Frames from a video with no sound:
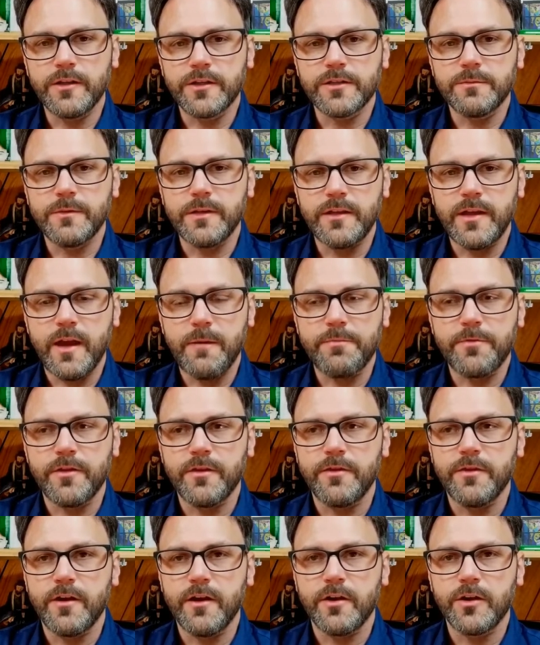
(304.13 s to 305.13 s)
went into some
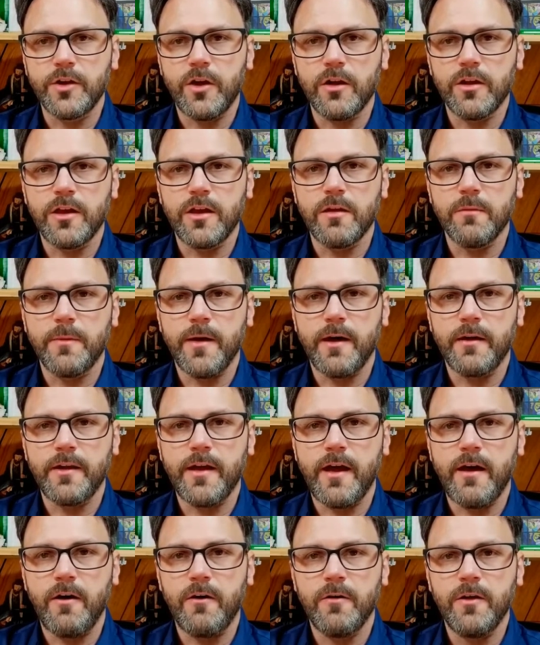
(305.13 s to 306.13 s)
in-depth in there talking
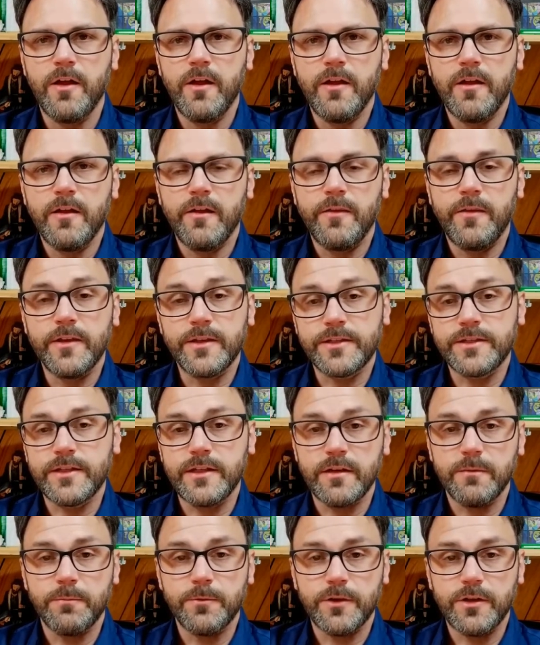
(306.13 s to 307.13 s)
about how this
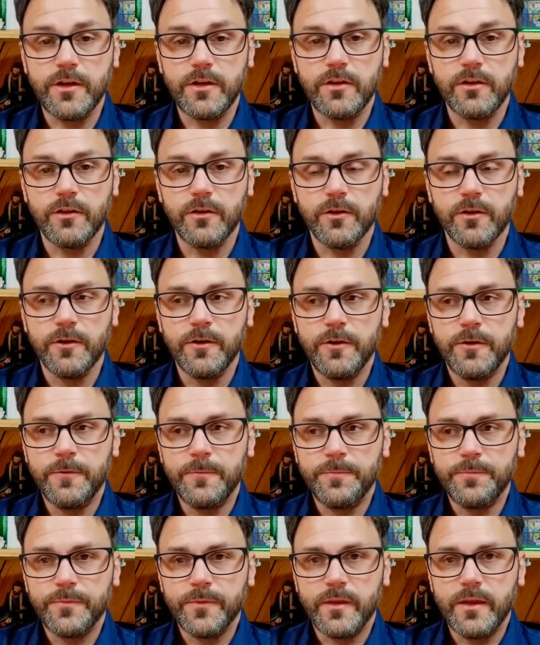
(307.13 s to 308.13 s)
scene in particular
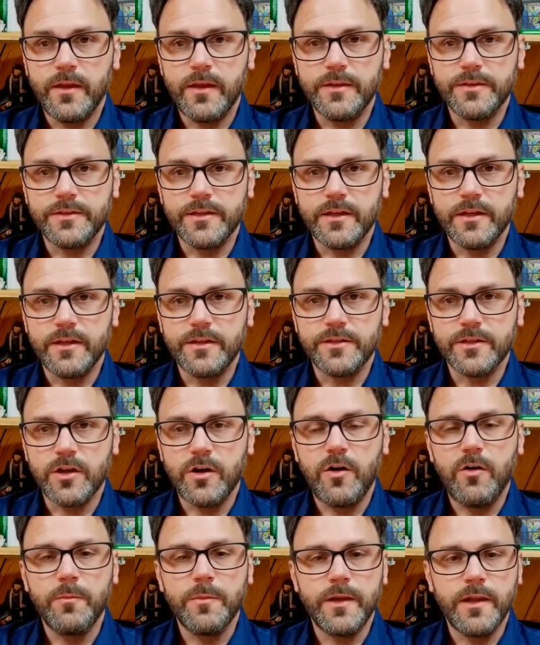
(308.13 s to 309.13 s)
is a
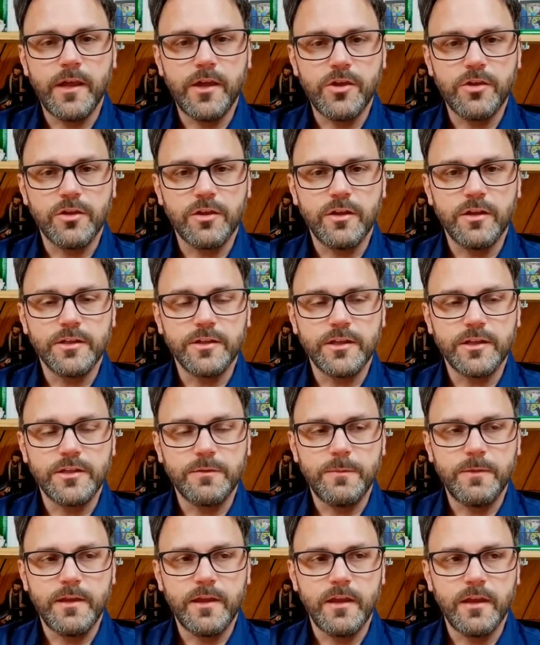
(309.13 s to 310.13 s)
culmination,
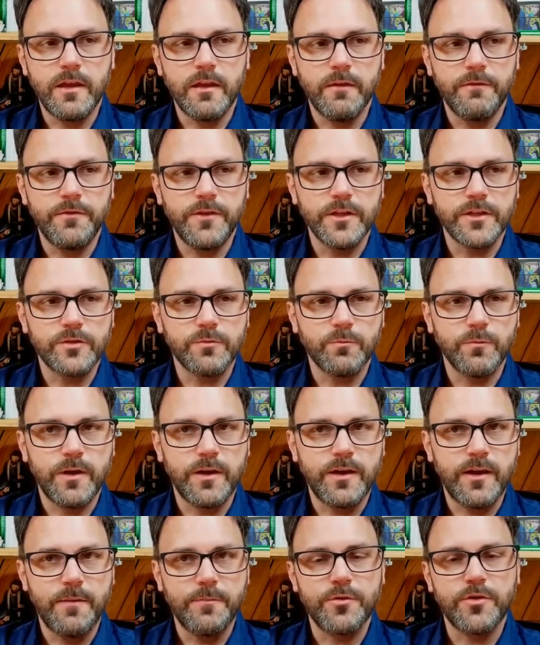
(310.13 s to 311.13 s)
is the beginning of this
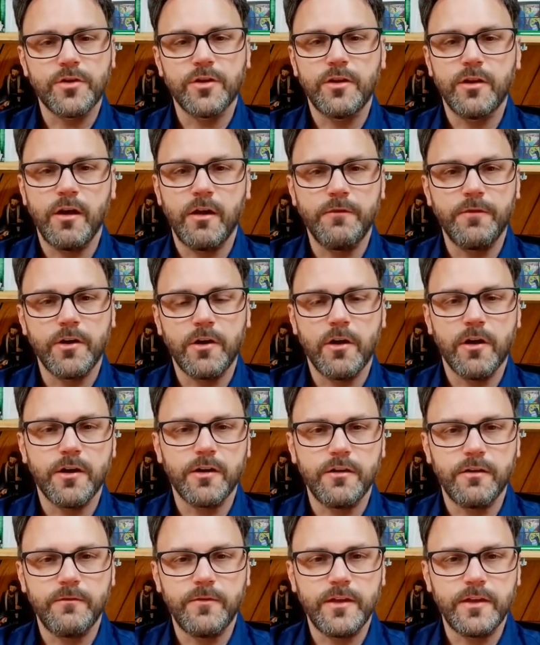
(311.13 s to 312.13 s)
redemption of the
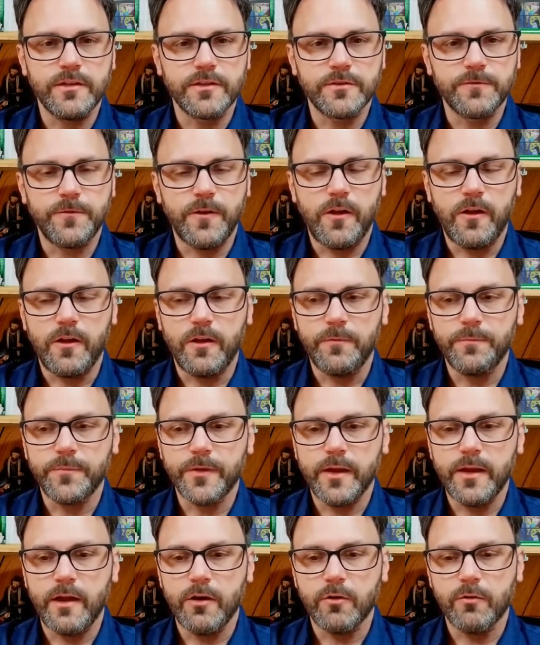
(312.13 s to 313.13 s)
Garden of Eden's
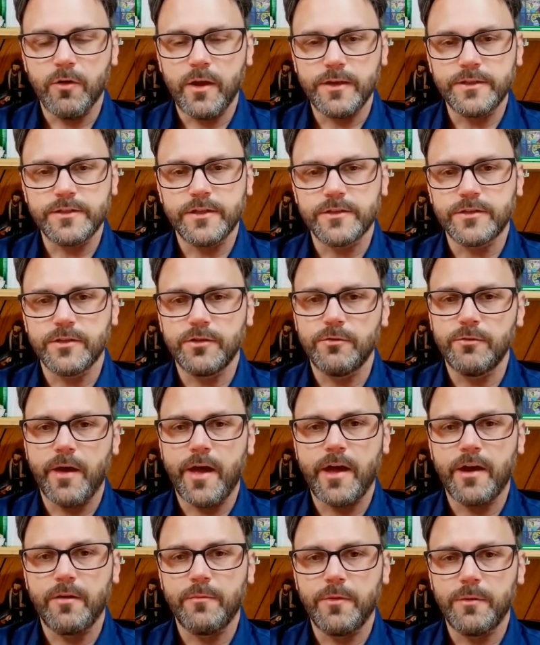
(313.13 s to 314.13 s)
fall, and how Christ as the
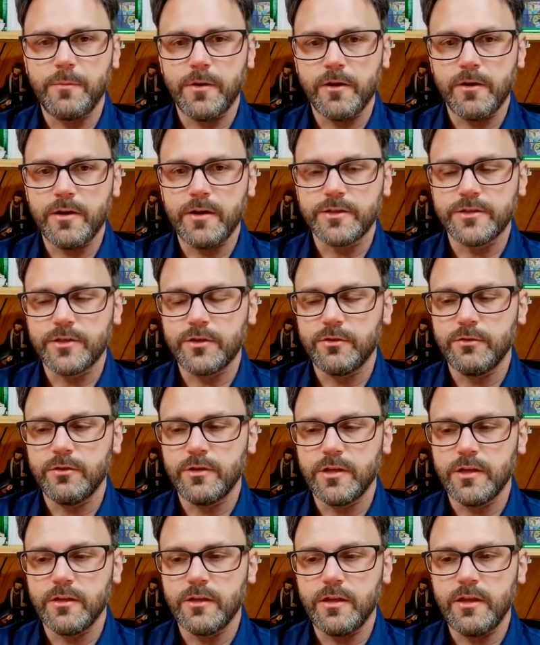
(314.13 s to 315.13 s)
new Adam and Mary as the
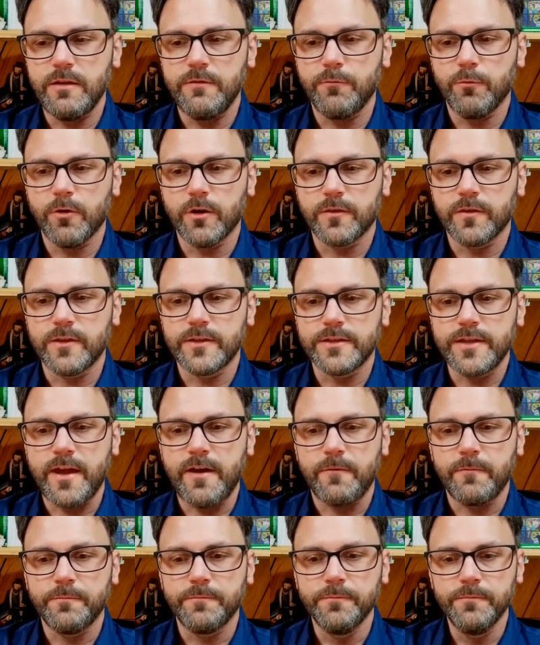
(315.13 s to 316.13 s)
new Eve worked this
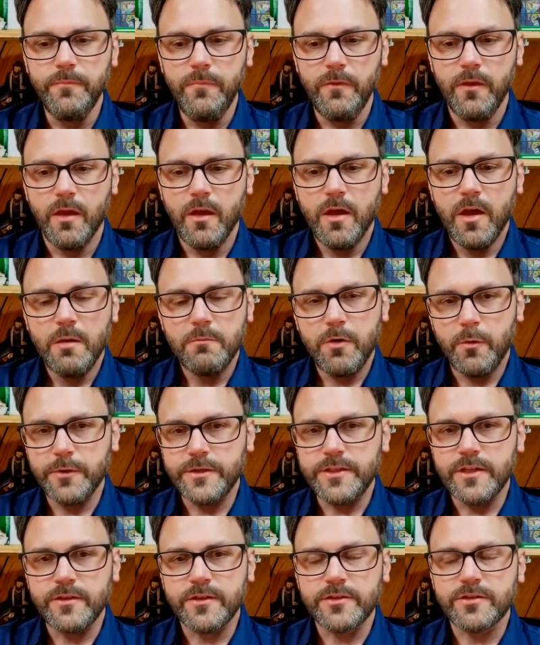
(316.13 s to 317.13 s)
out.
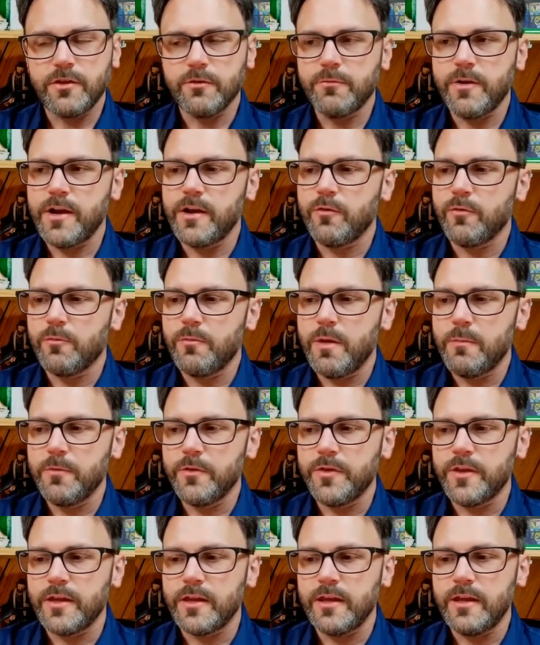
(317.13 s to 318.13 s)
But we see this already.
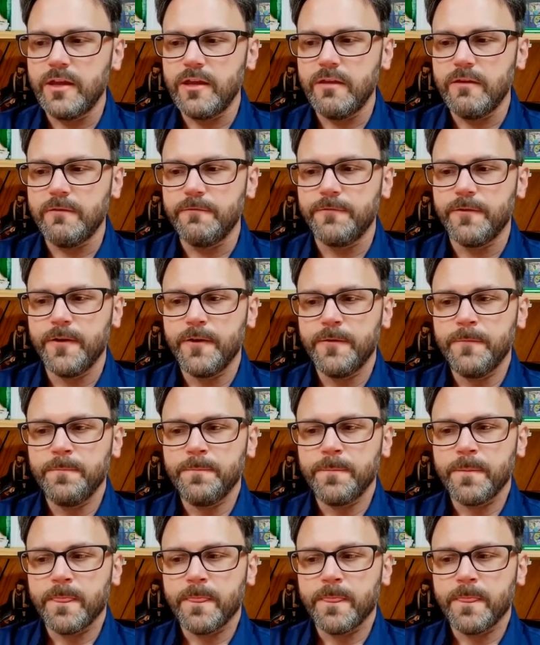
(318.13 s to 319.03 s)
Remember that Eve